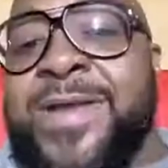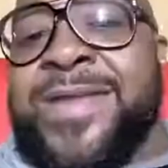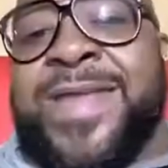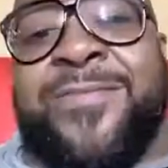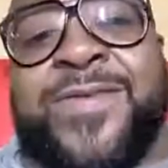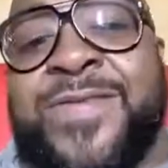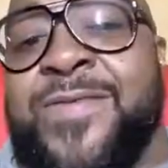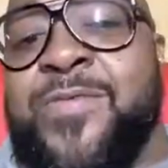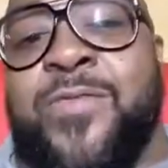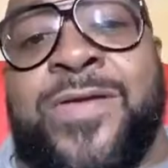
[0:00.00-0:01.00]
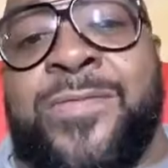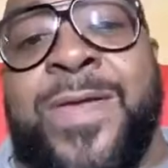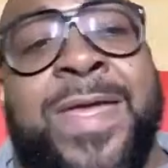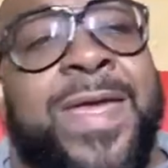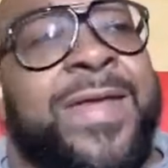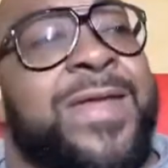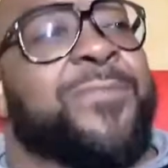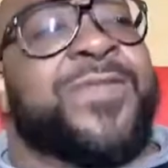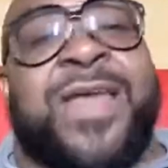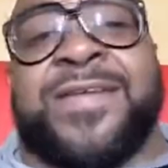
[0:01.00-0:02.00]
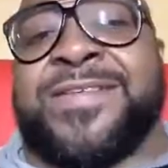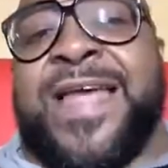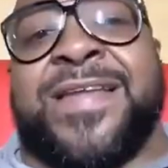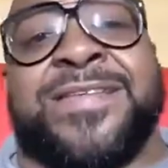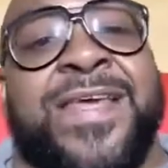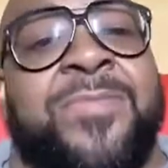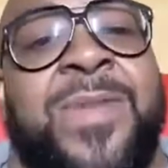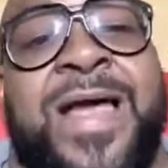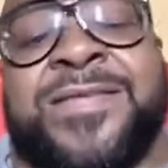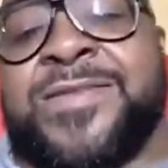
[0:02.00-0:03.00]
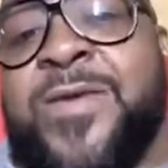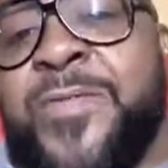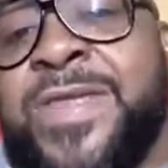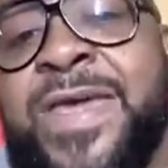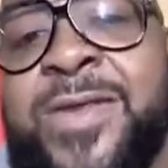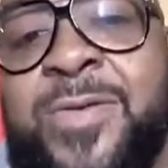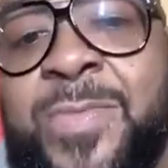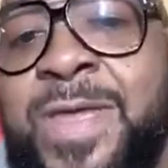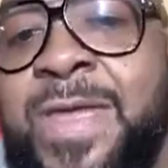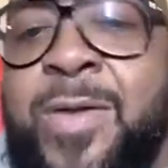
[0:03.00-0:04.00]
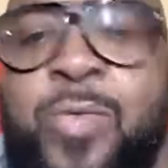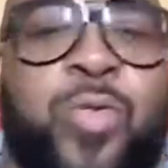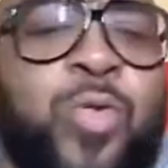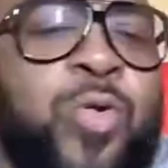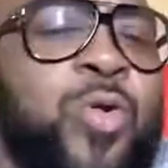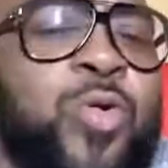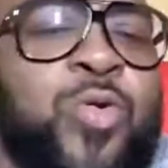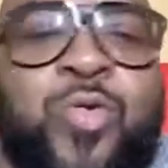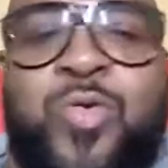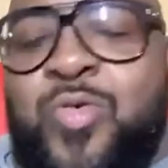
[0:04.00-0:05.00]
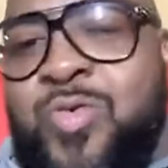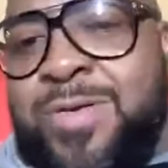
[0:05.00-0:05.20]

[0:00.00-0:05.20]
I never see you with him, and if he's out of sight, he's out of mind. So forget him. Woo.